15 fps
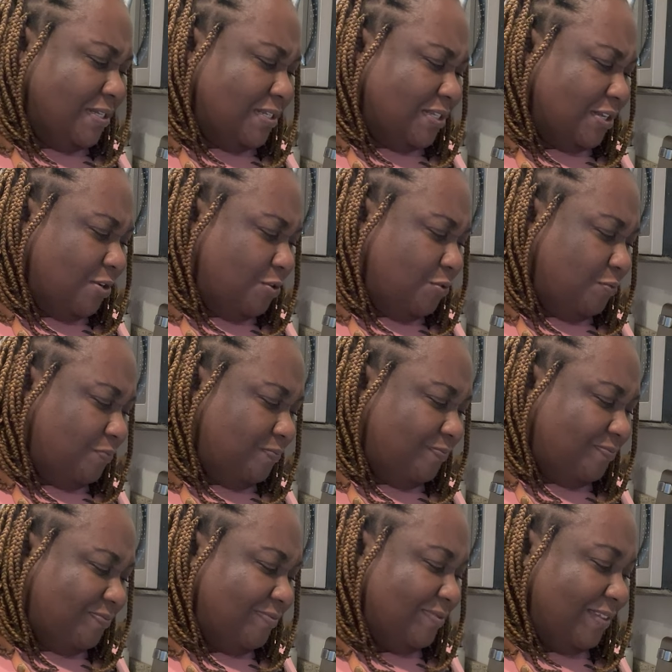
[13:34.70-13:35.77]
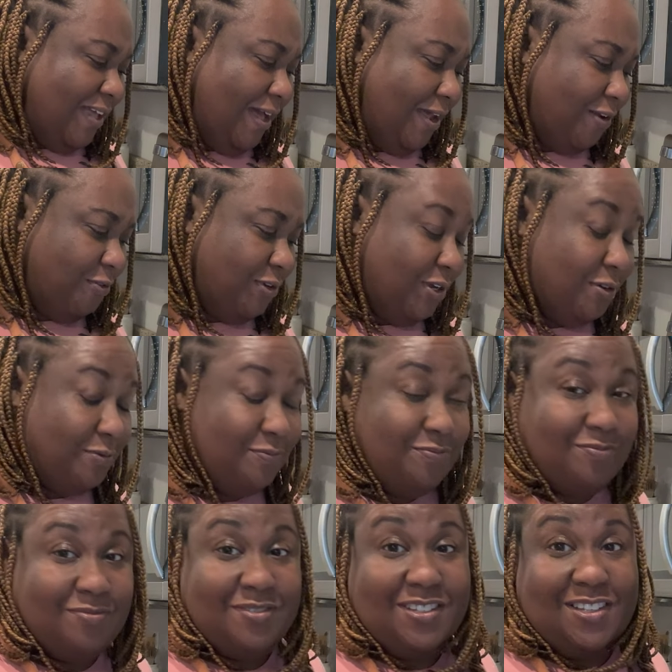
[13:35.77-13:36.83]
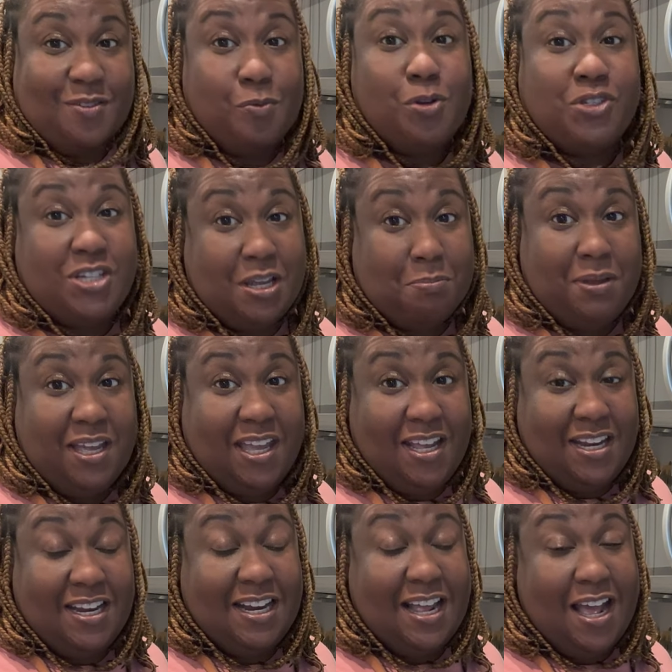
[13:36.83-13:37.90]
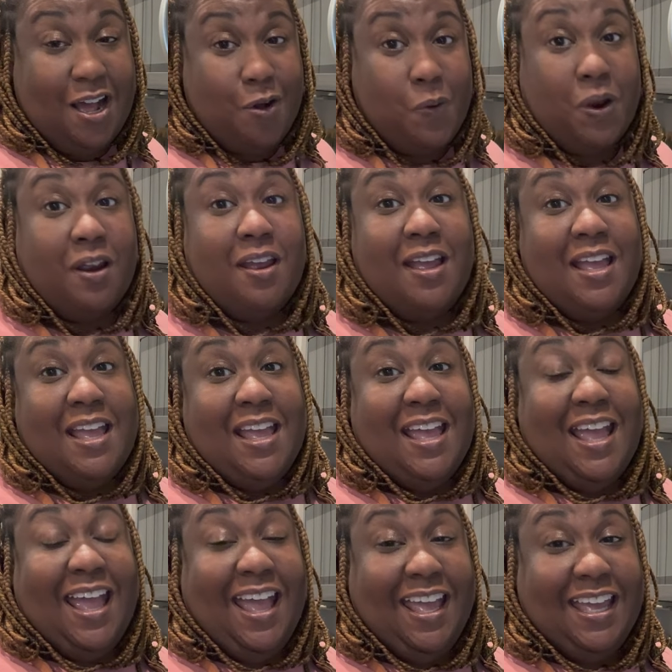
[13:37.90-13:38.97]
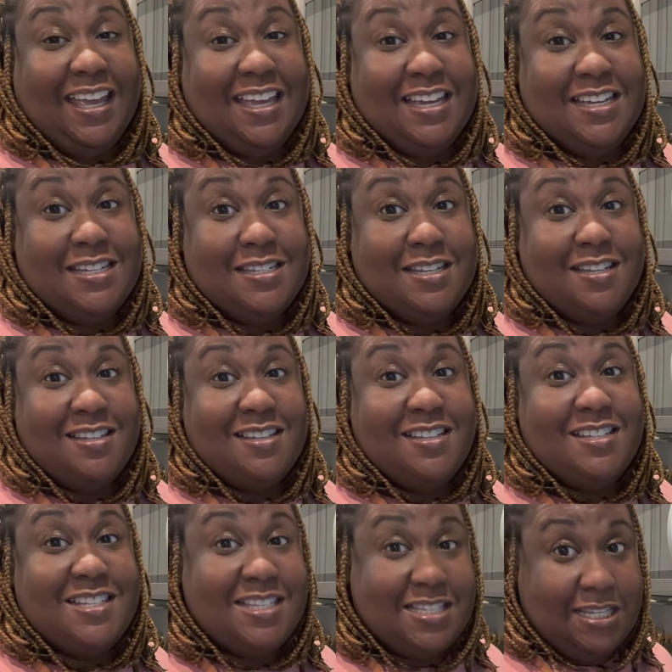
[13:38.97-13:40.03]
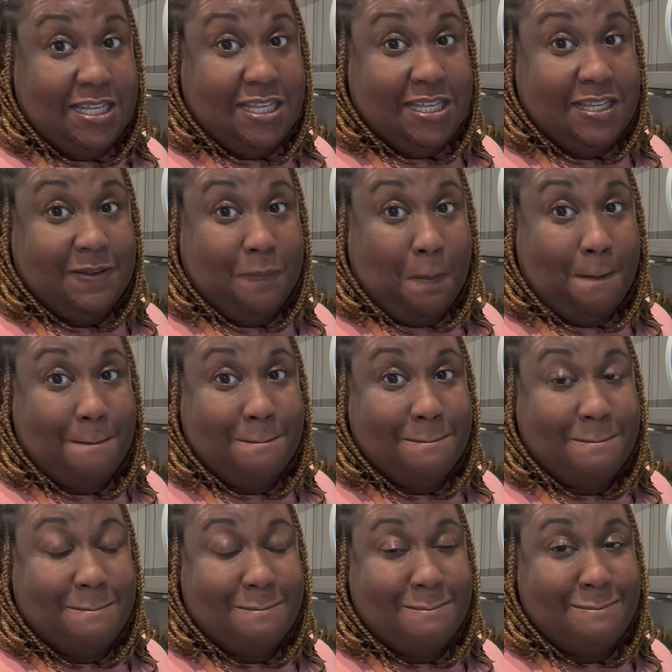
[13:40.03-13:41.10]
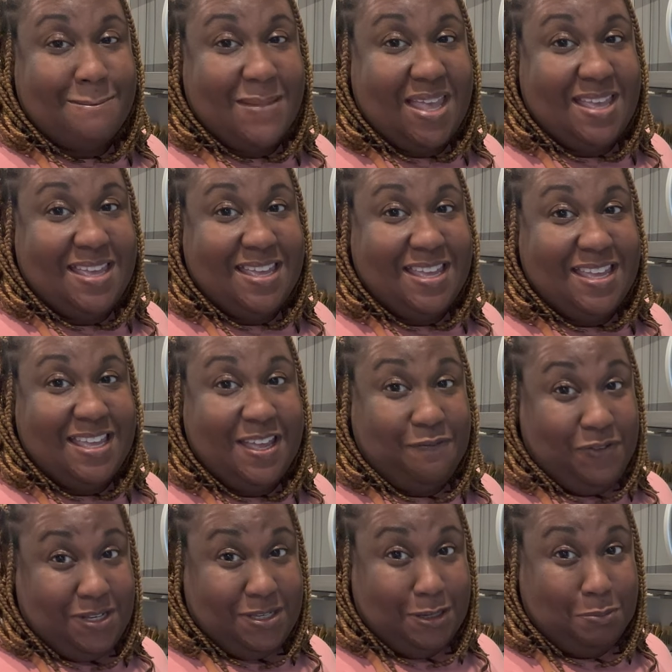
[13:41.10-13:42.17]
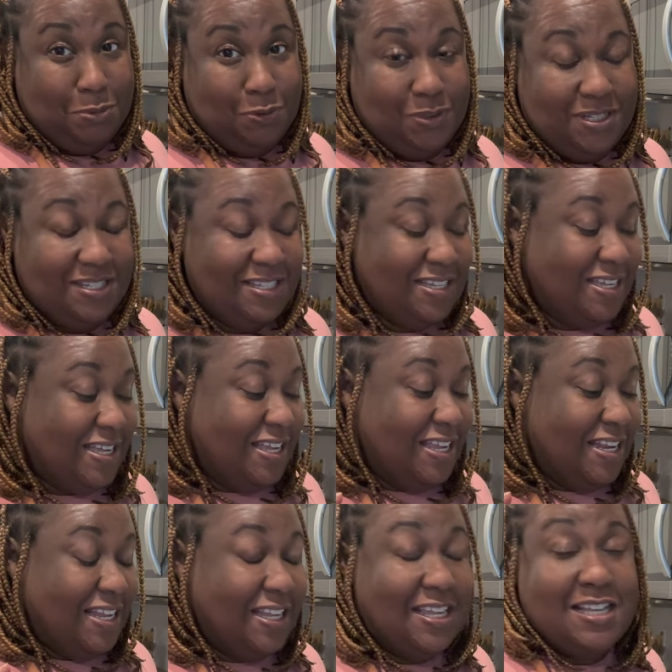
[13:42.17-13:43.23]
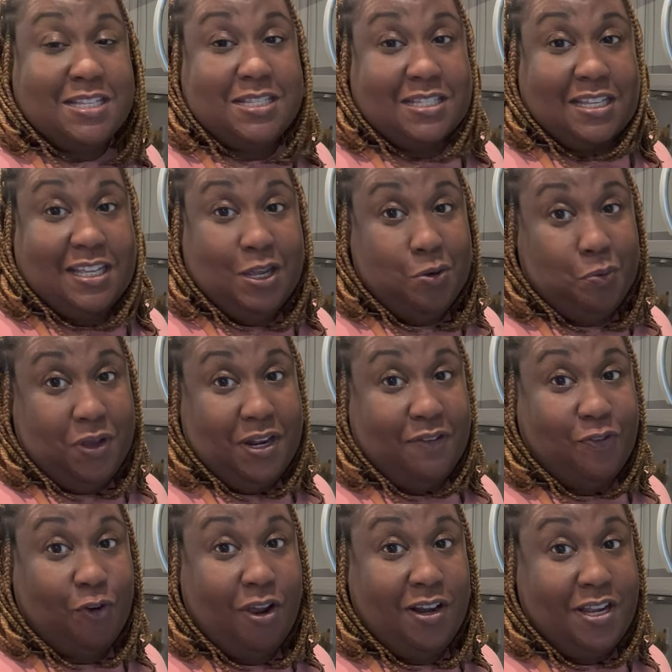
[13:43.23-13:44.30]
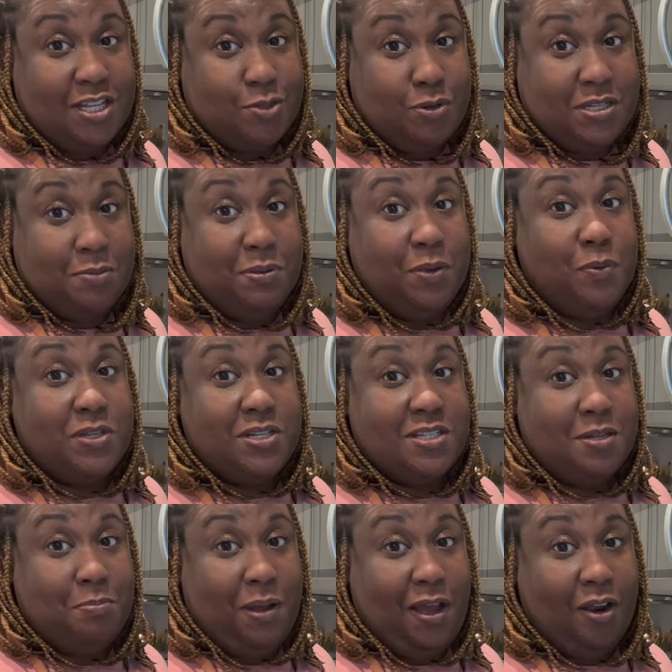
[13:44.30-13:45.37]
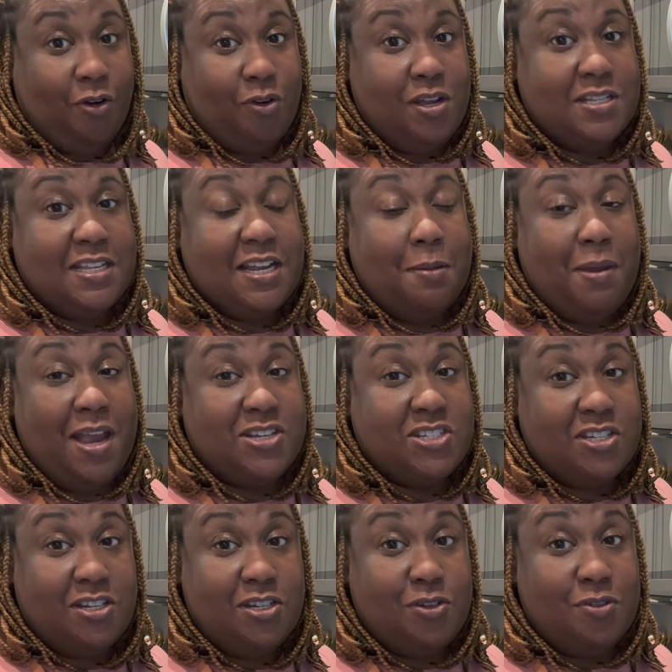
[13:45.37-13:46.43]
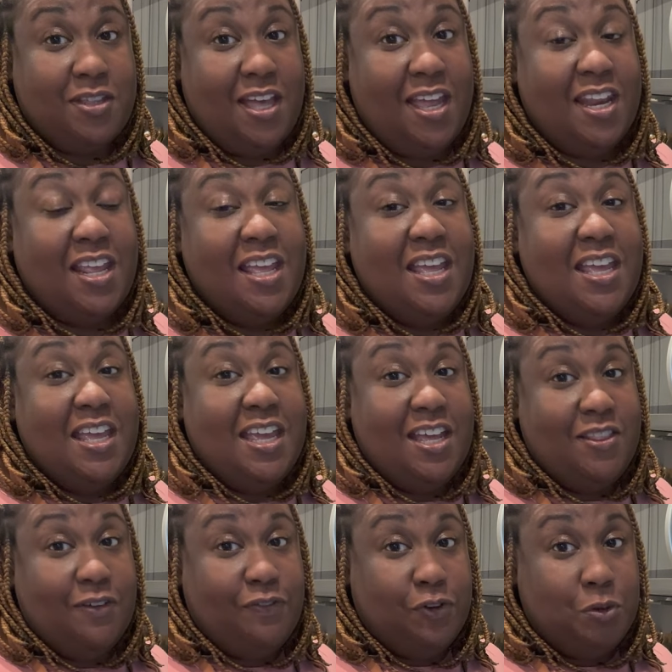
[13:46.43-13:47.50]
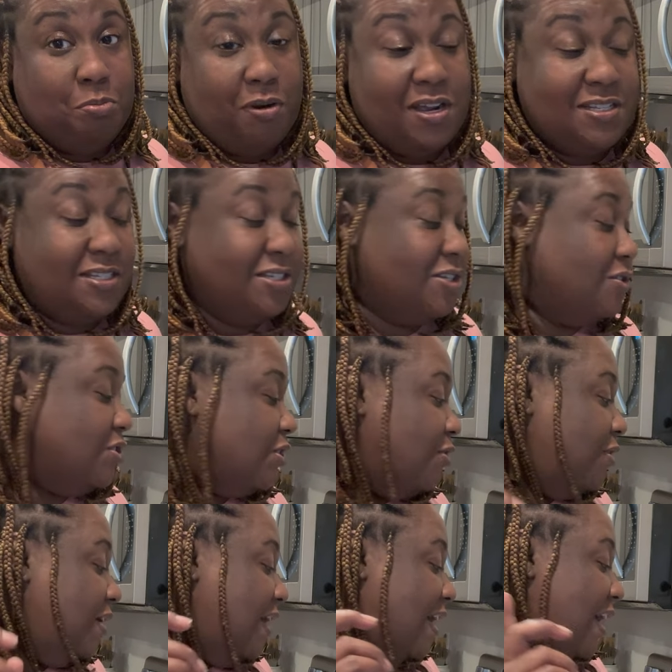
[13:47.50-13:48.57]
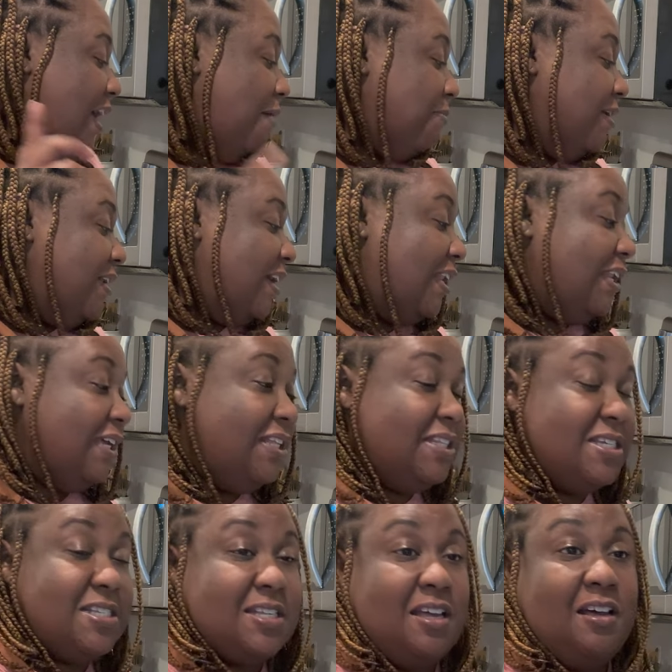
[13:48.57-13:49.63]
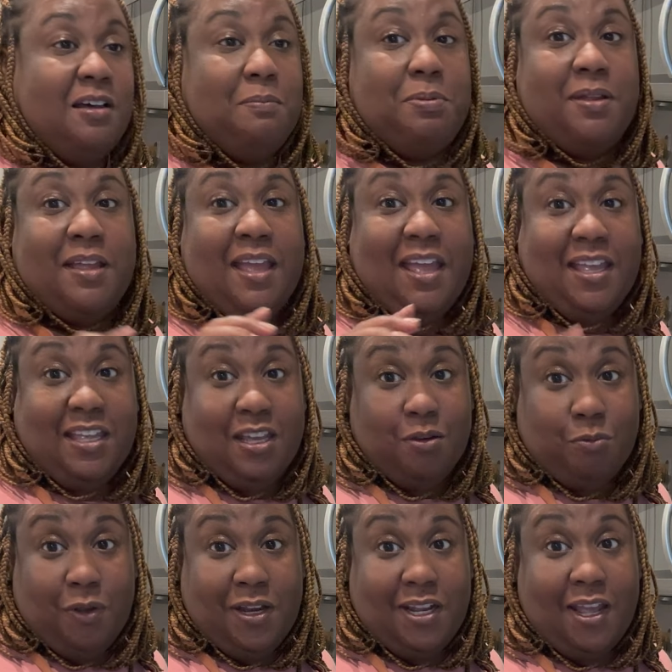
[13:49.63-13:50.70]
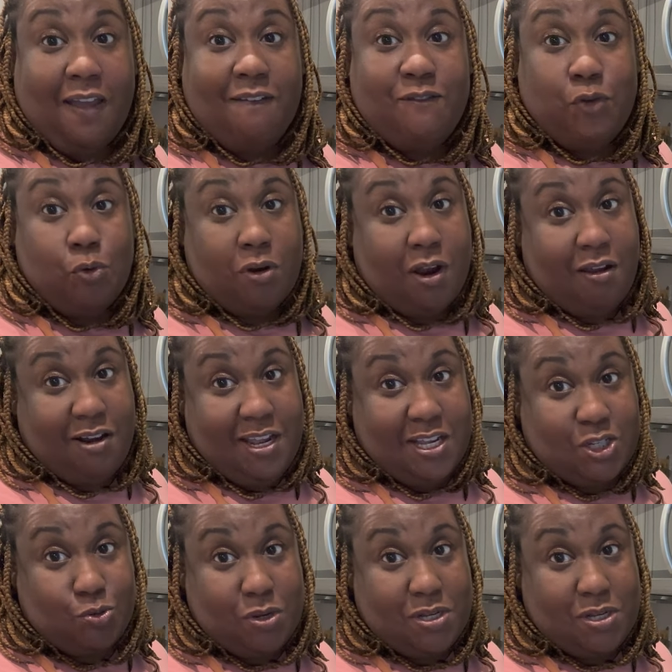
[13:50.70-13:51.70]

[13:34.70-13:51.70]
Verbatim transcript: So I don't know. We'll check back in an hour and see if it doubled. Let's get ready for our next recipe, which is the pie crust. And I'm actually gonna do that in the food processor. So I'm gonna clean this up and get ready for our next